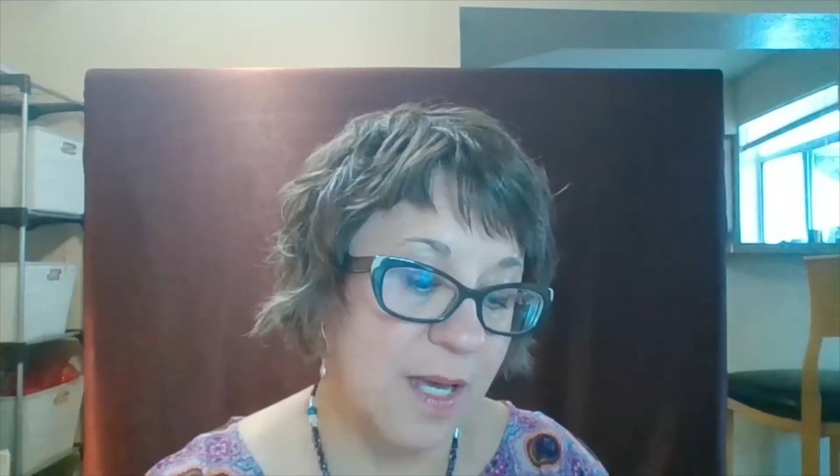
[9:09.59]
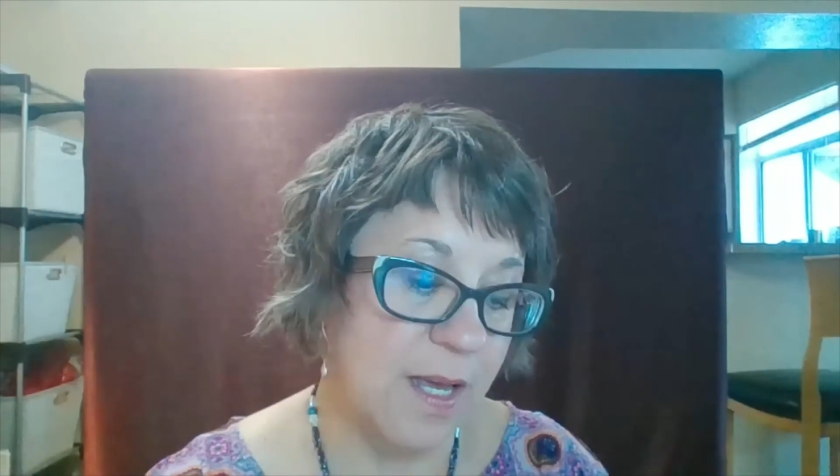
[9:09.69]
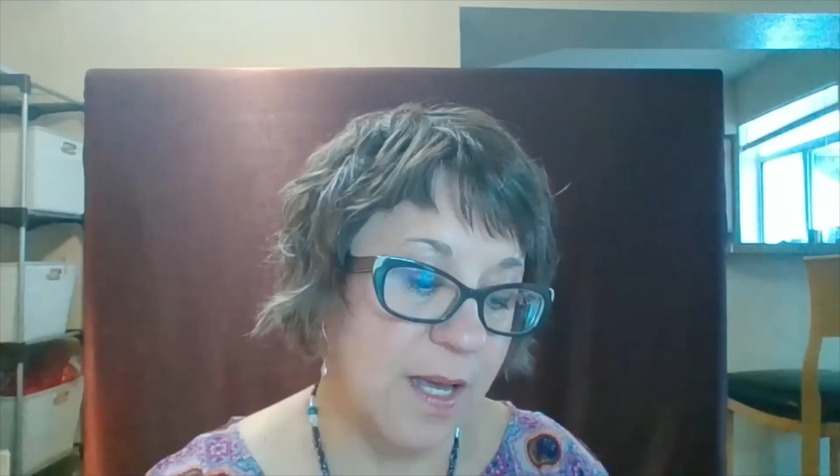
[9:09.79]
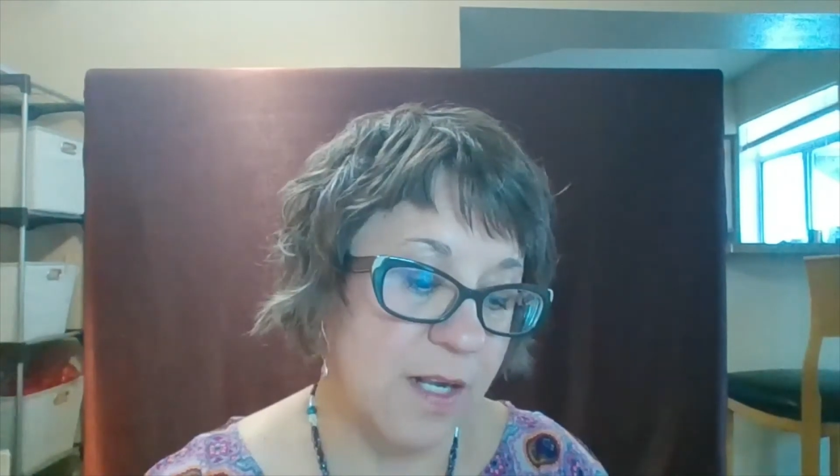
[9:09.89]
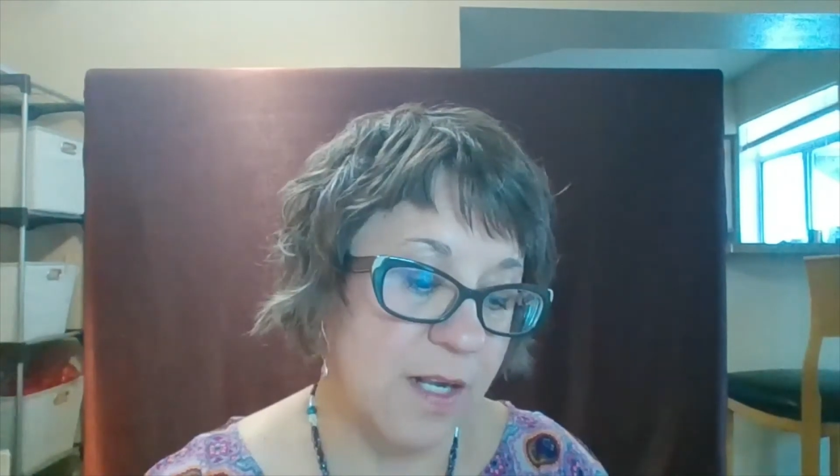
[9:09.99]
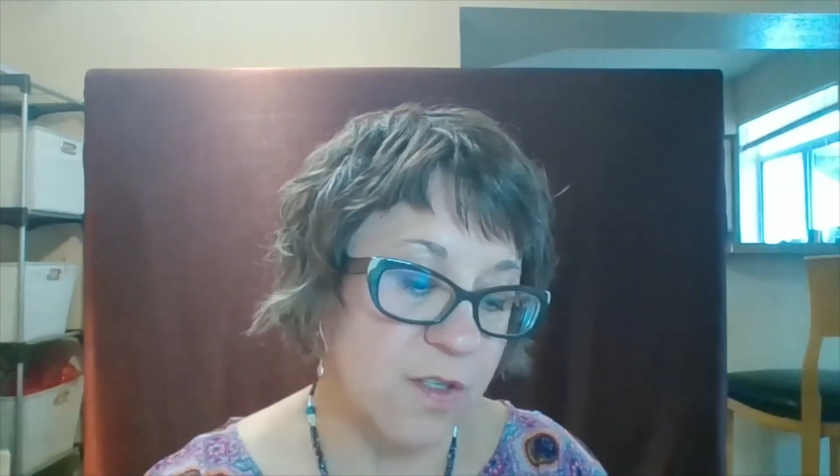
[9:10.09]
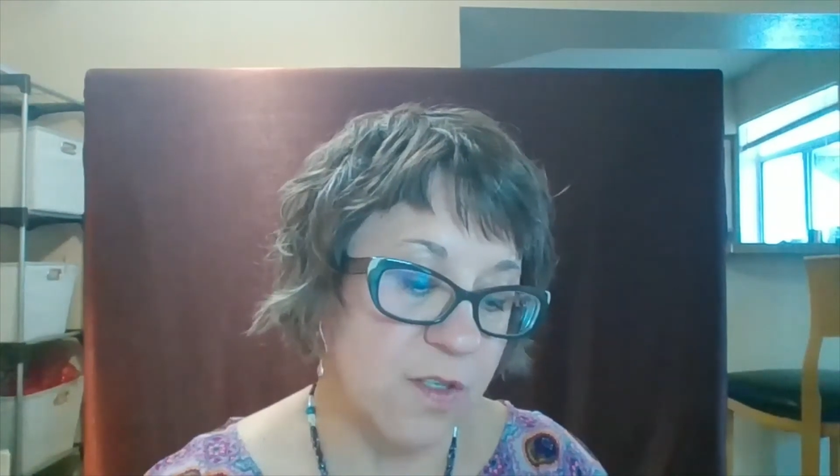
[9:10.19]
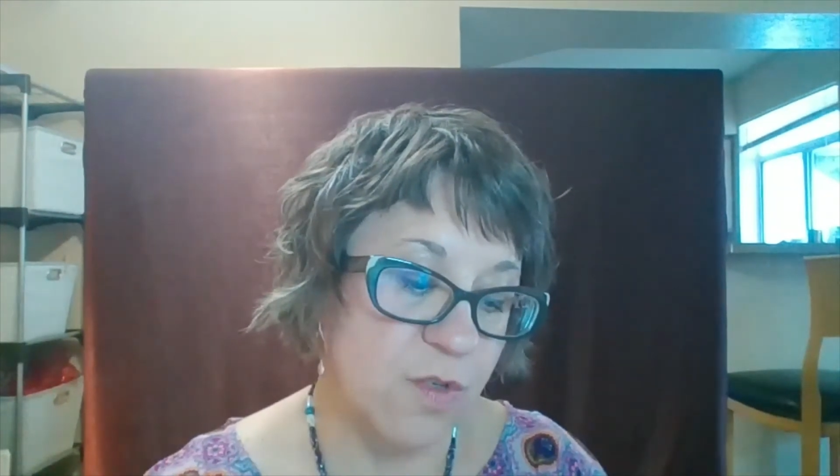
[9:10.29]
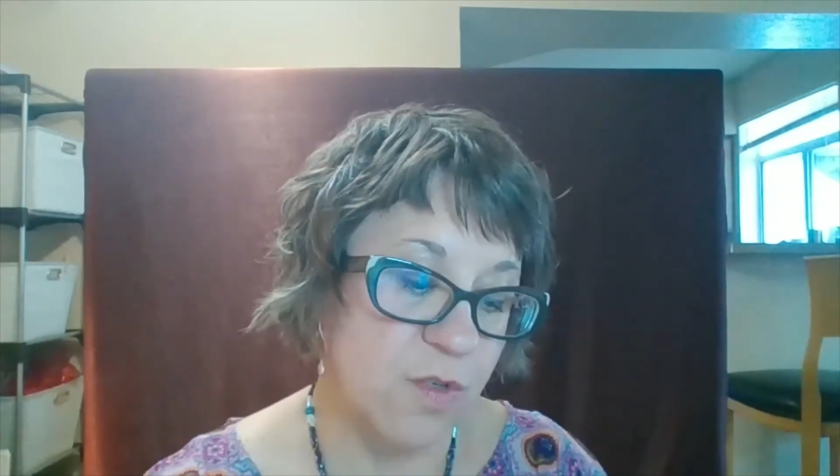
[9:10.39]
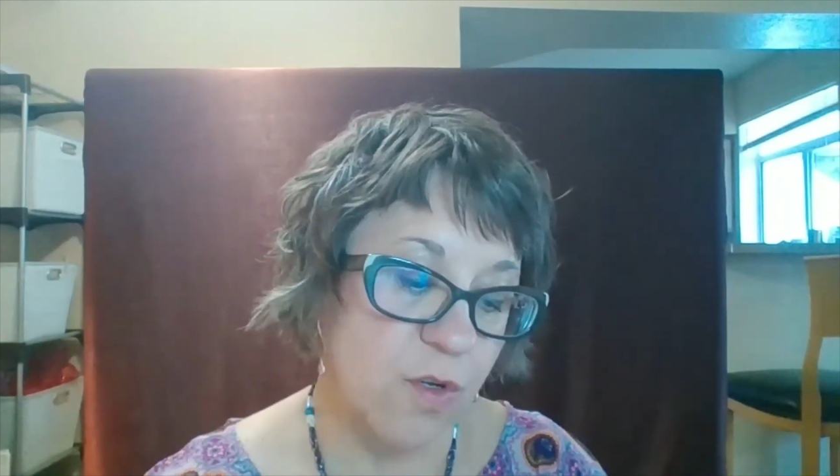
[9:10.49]
And
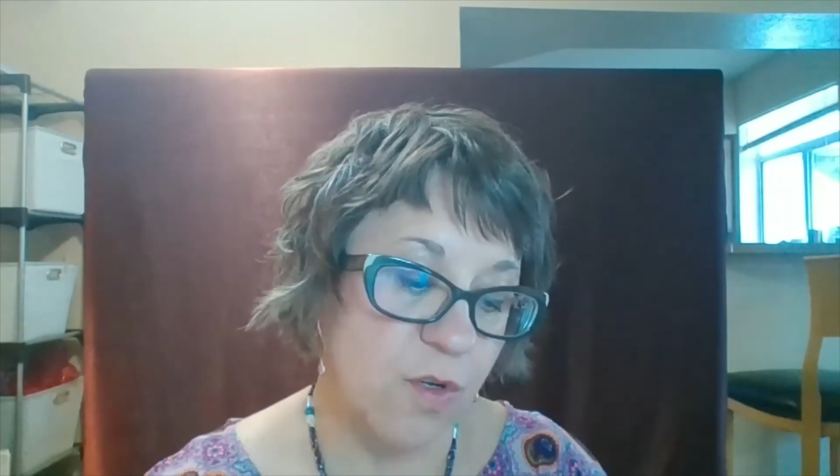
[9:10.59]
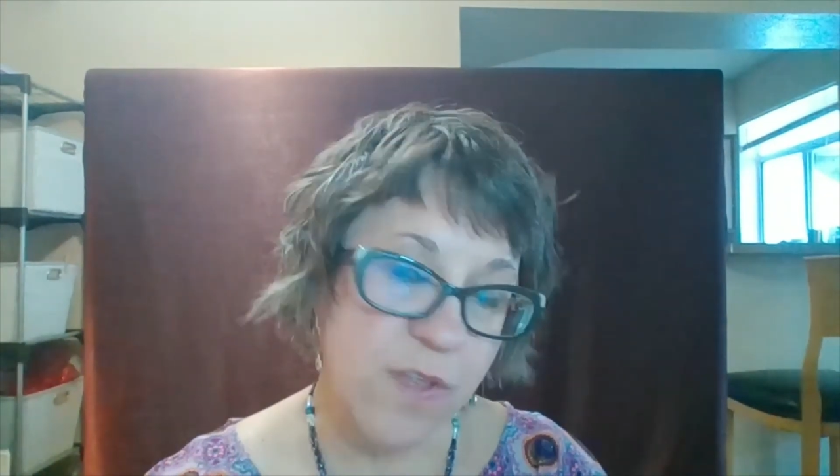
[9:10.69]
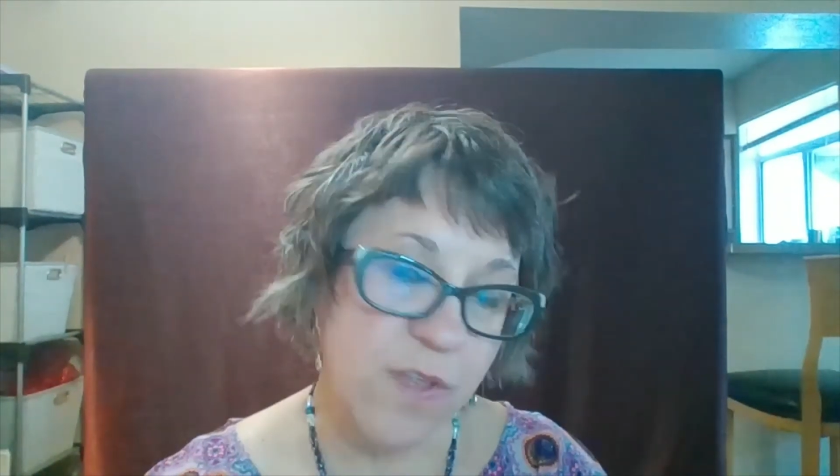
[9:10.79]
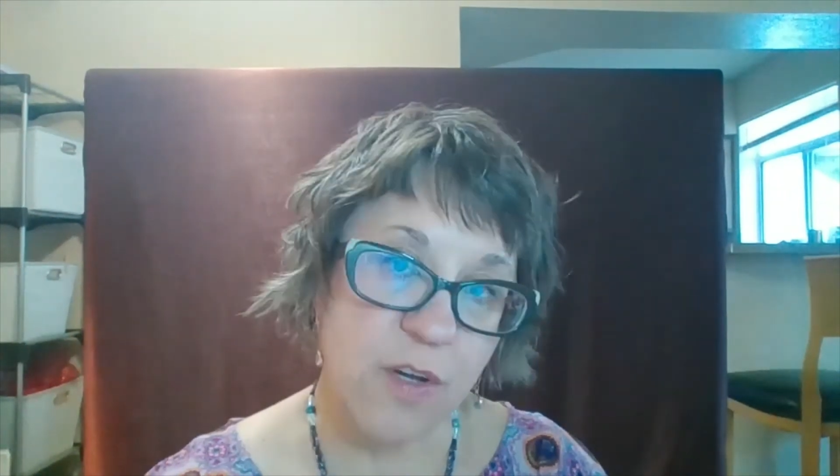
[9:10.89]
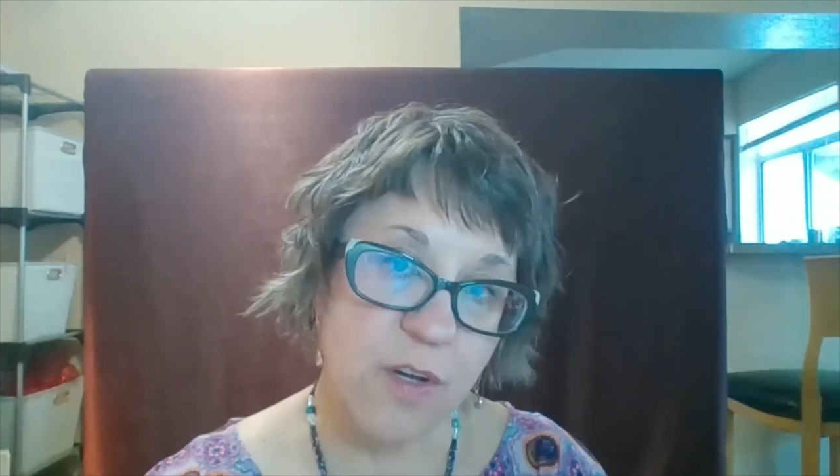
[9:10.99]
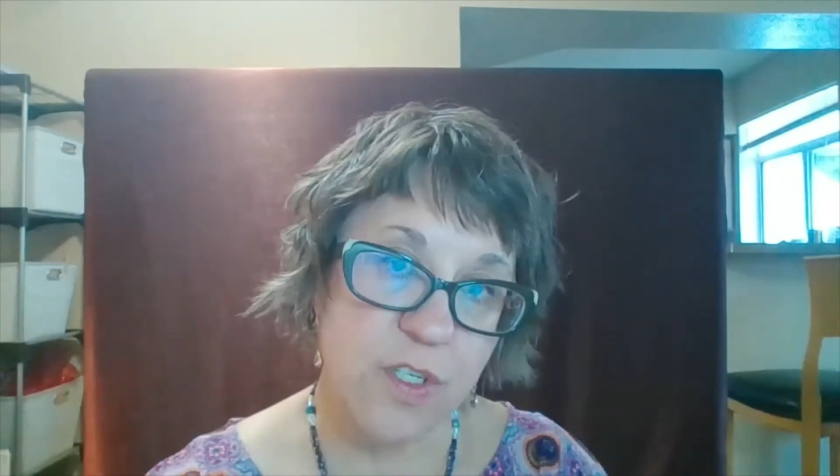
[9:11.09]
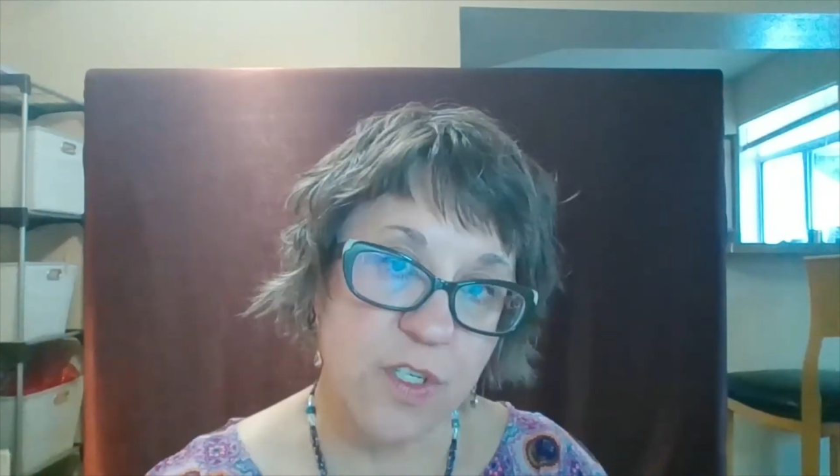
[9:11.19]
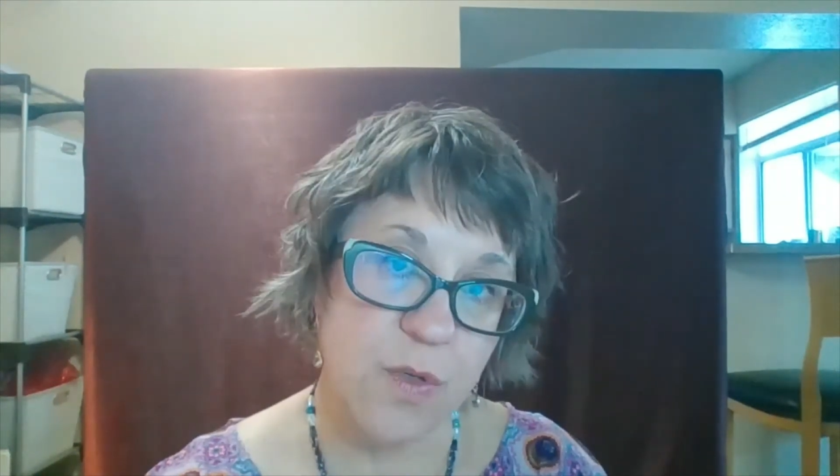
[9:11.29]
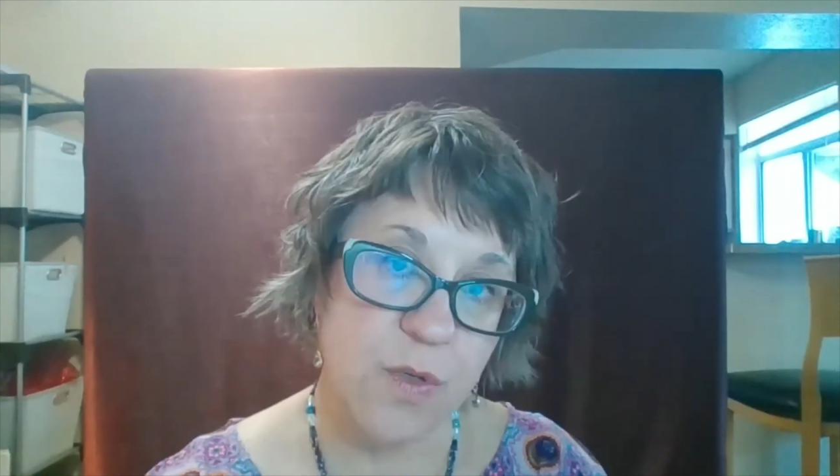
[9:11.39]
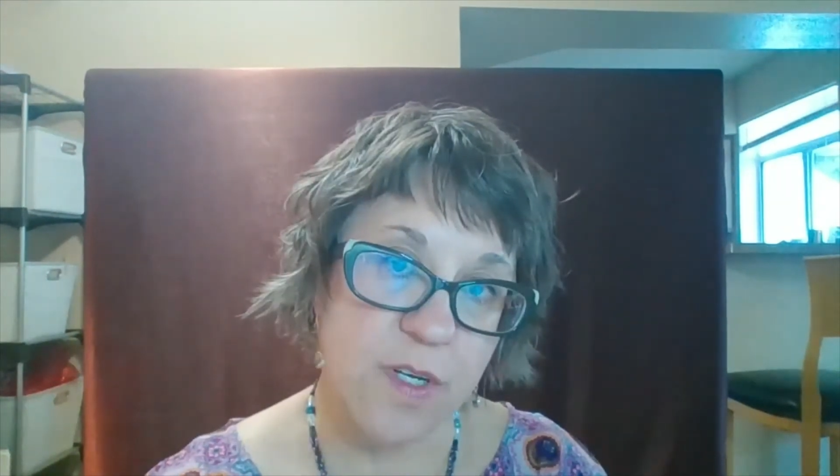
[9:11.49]
also, So You Think You're
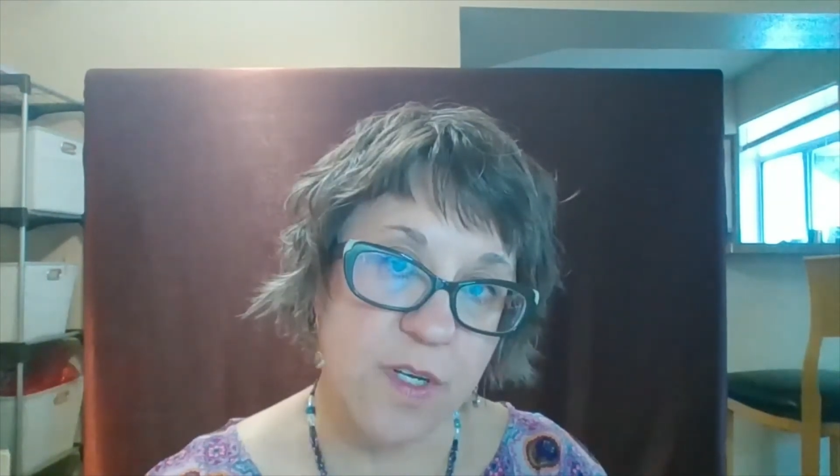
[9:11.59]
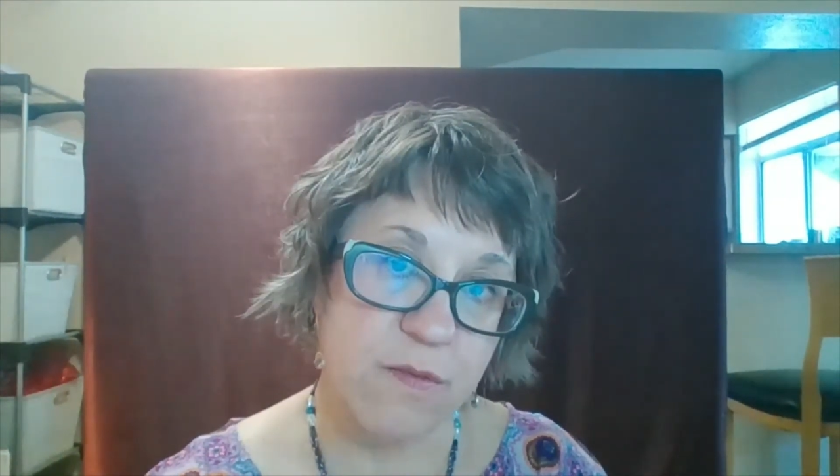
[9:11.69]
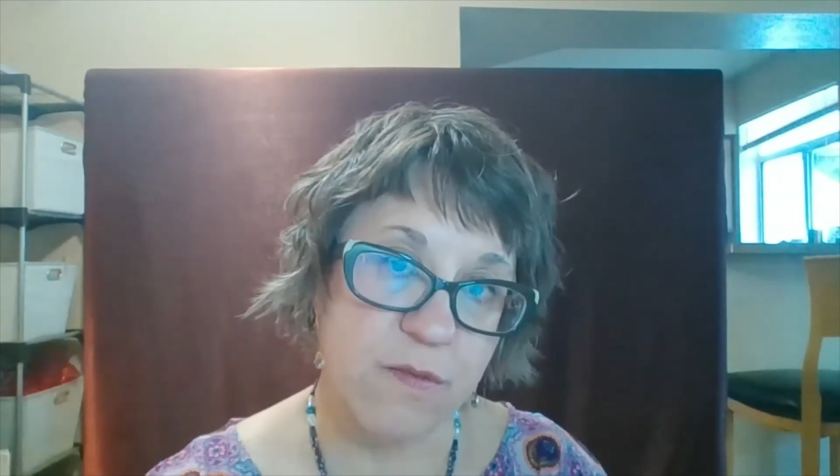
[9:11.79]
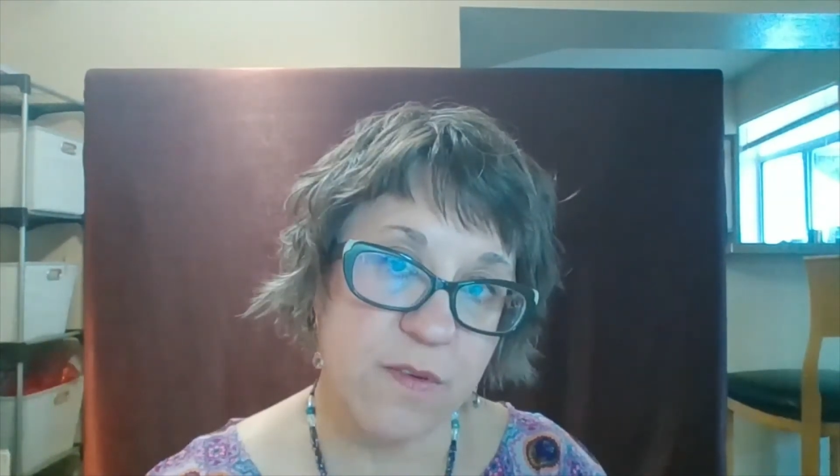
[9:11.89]
Intuitive.